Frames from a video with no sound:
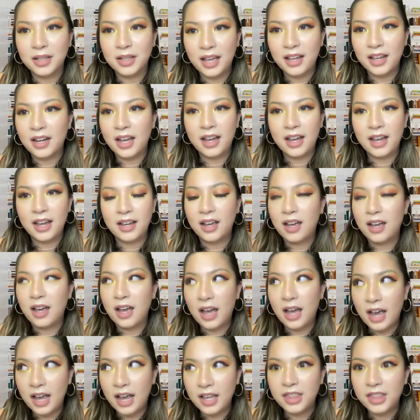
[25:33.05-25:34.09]
And
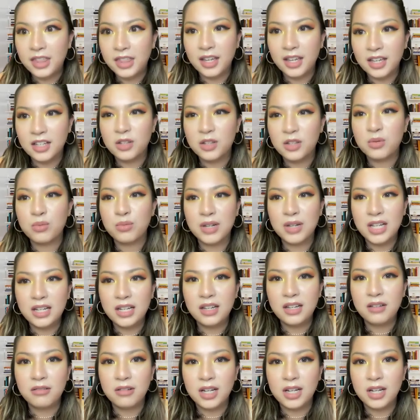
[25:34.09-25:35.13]
I think it's
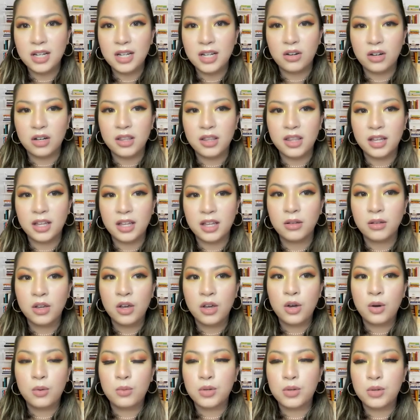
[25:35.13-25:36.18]
really, really good that
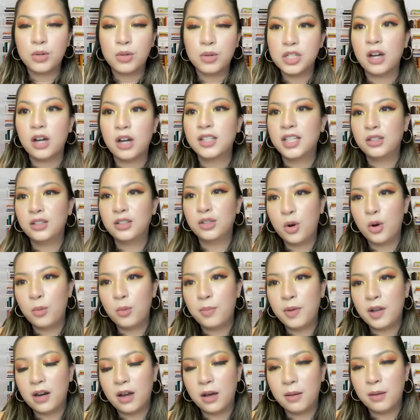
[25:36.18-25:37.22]
we're starting to
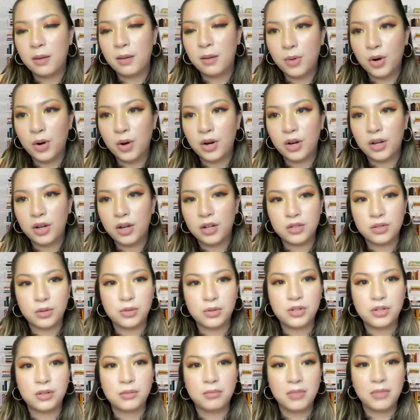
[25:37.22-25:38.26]
open up more on
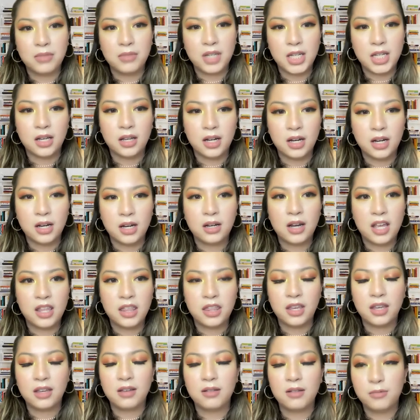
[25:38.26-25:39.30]
social media. And I
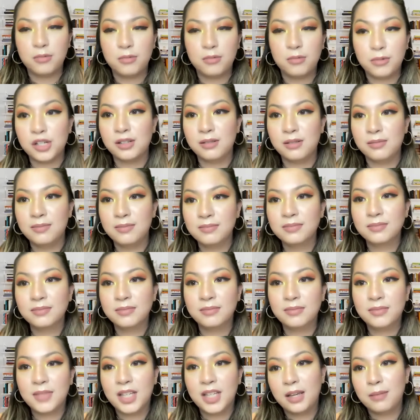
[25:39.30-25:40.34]
think we should
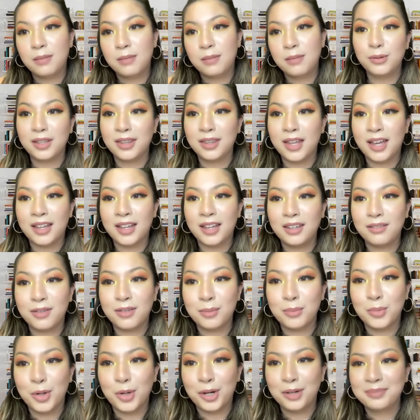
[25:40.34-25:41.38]
keep doing that
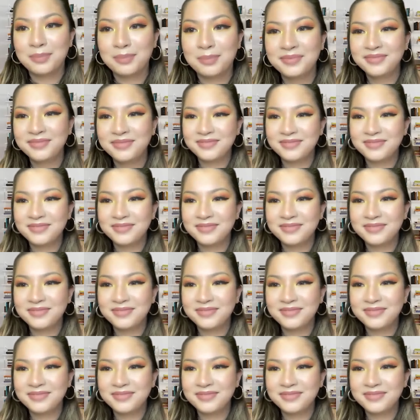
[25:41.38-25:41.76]
even more.